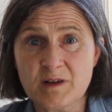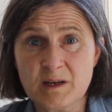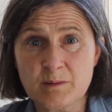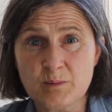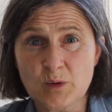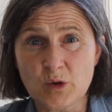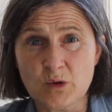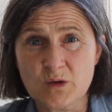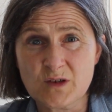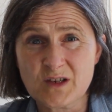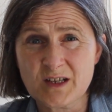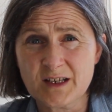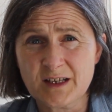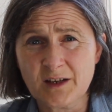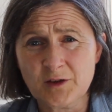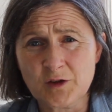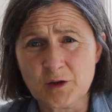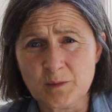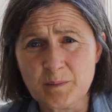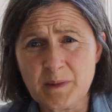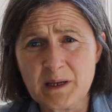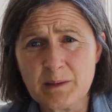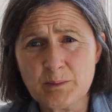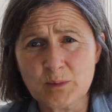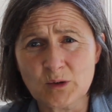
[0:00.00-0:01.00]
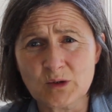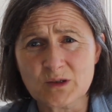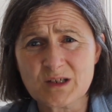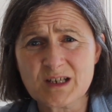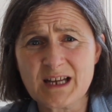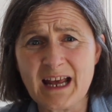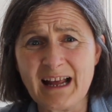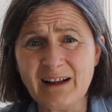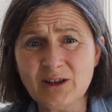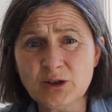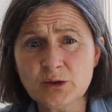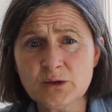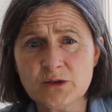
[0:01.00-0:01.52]
read books that other people
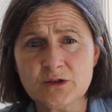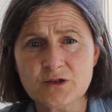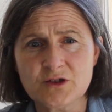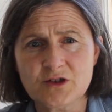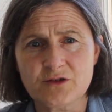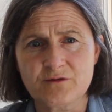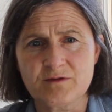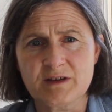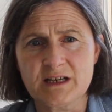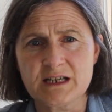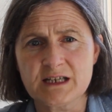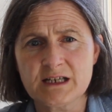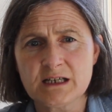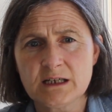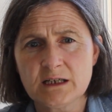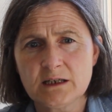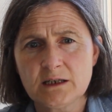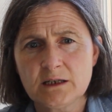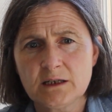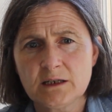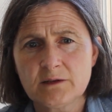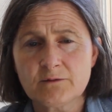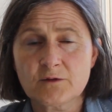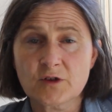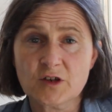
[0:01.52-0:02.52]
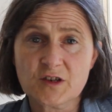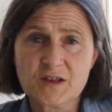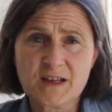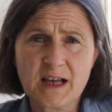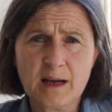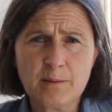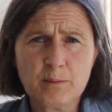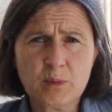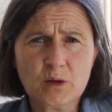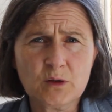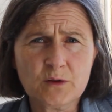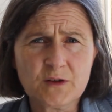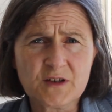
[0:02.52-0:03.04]
tell you to read, for
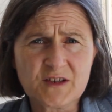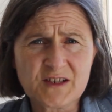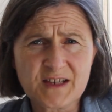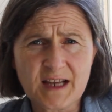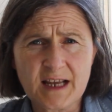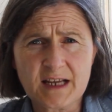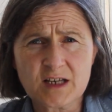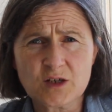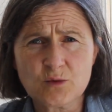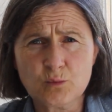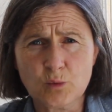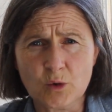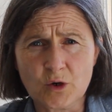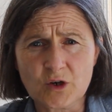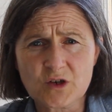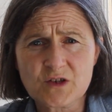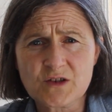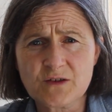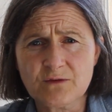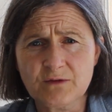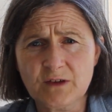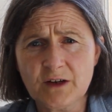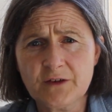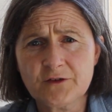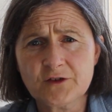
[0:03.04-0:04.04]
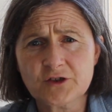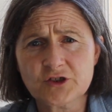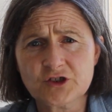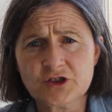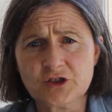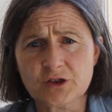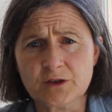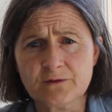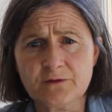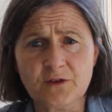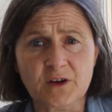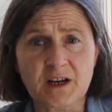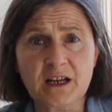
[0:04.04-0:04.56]
example, the set works of
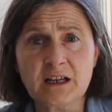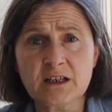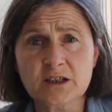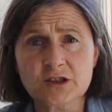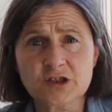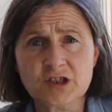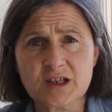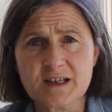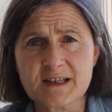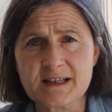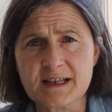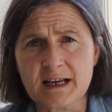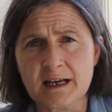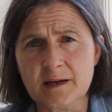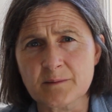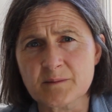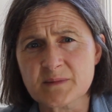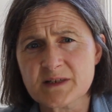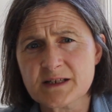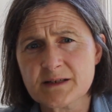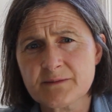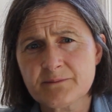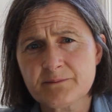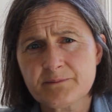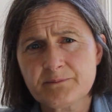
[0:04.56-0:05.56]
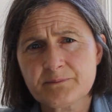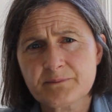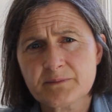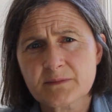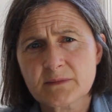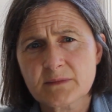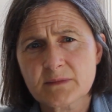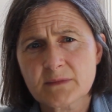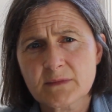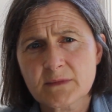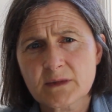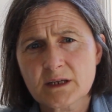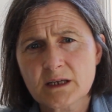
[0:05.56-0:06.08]
literature for English exams.
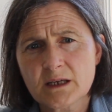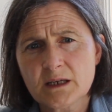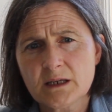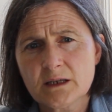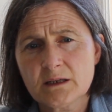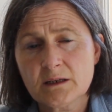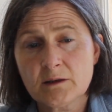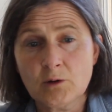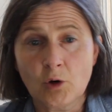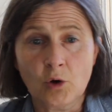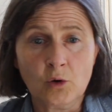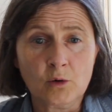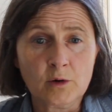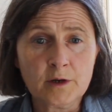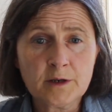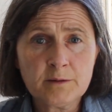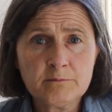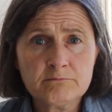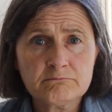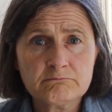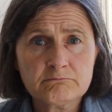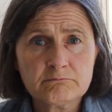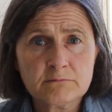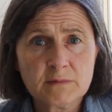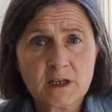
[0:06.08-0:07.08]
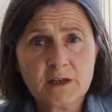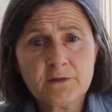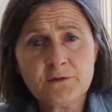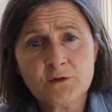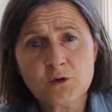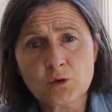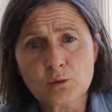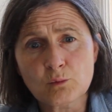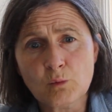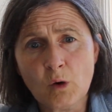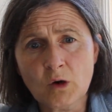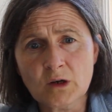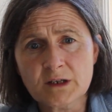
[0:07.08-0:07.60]
Or, if
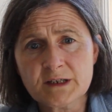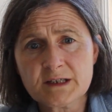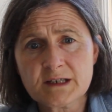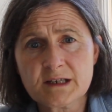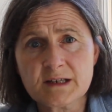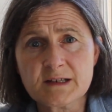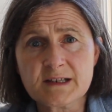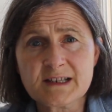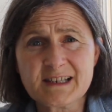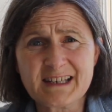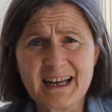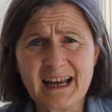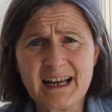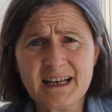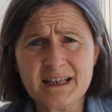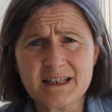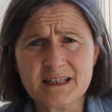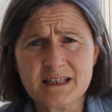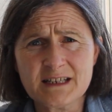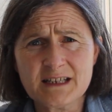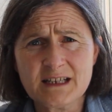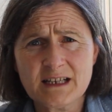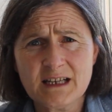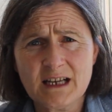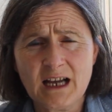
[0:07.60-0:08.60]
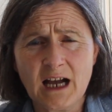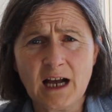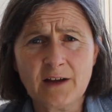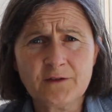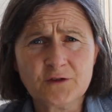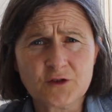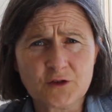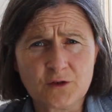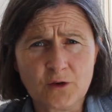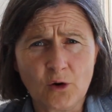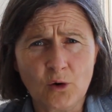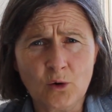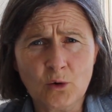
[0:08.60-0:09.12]
your wallet can stand it
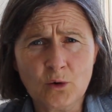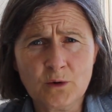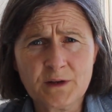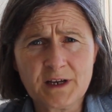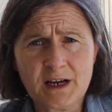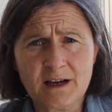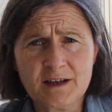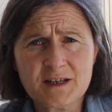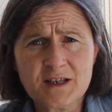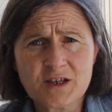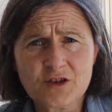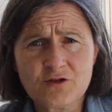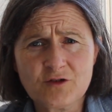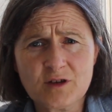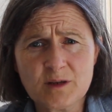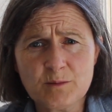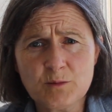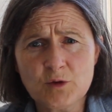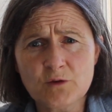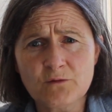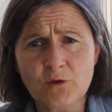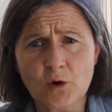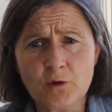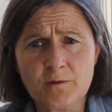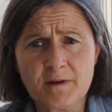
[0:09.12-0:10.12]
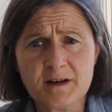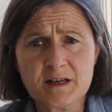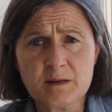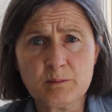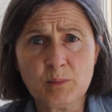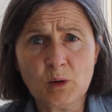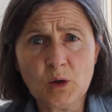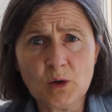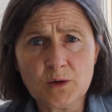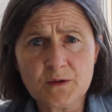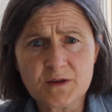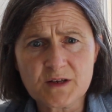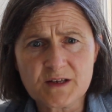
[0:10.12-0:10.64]
after all the ice cream you've already
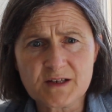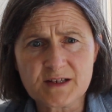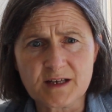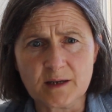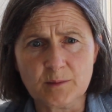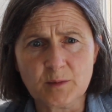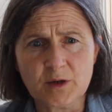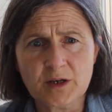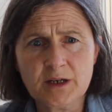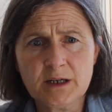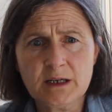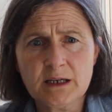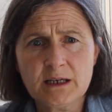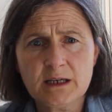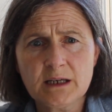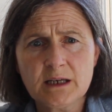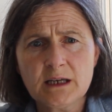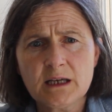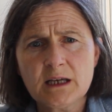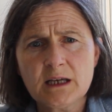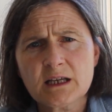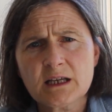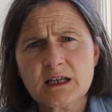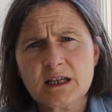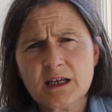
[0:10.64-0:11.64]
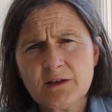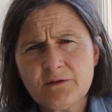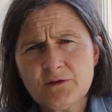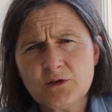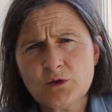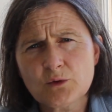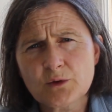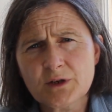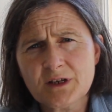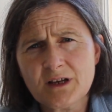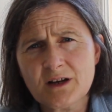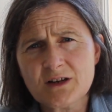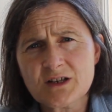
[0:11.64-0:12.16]
bought this summer, give
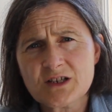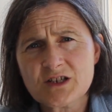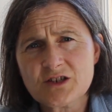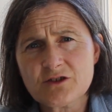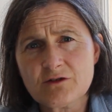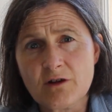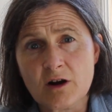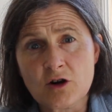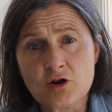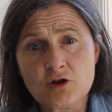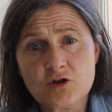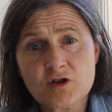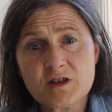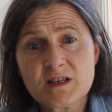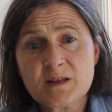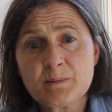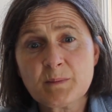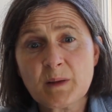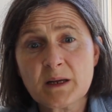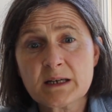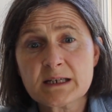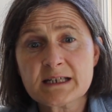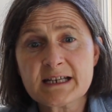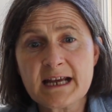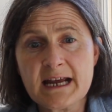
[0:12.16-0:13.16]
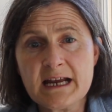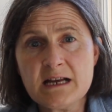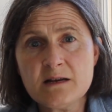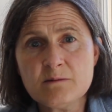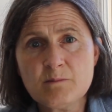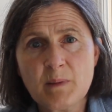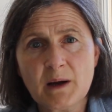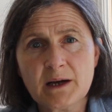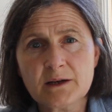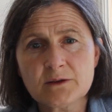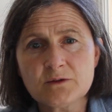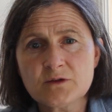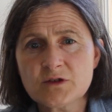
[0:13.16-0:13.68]
your youngster a crisp
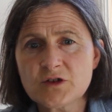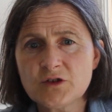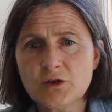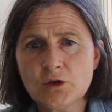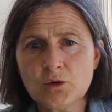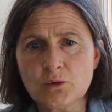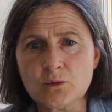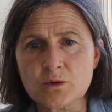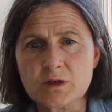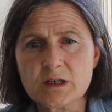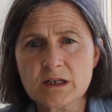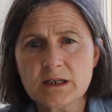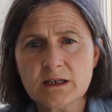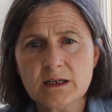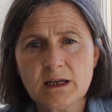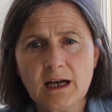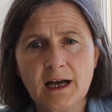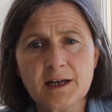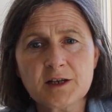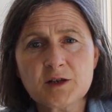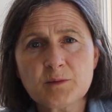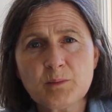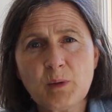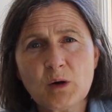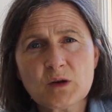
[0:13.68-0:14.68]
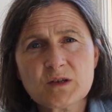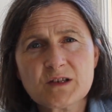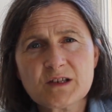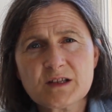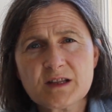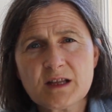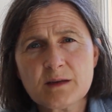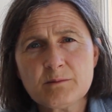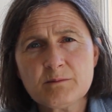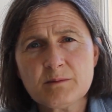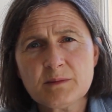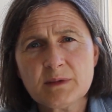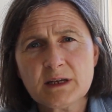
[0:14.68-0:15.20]
£10 note and deposit
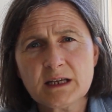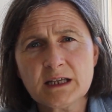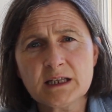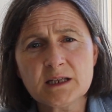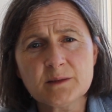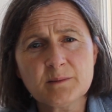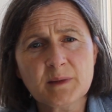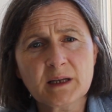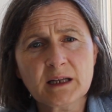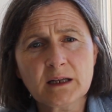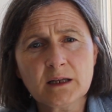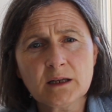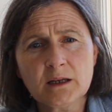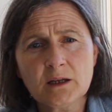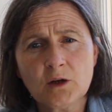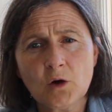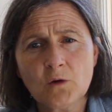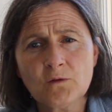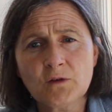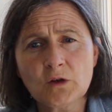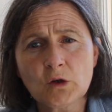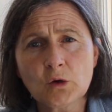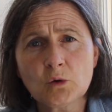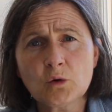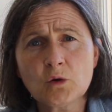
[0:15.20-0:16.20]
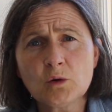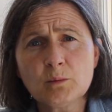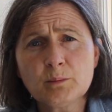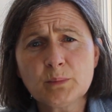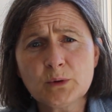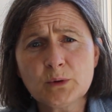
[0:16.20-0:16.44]
them in the middle of a local